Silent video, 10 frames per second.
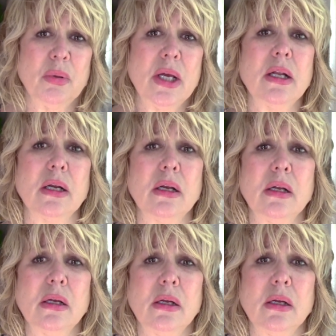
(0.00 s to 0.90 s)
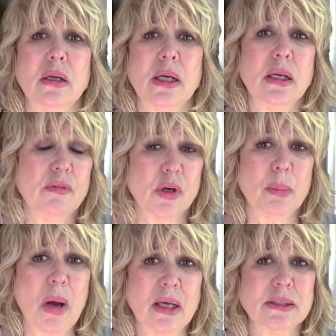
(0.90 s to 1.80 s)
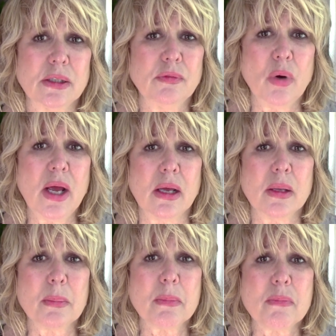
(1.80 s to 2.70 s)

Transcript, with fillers: planet in a very positive way.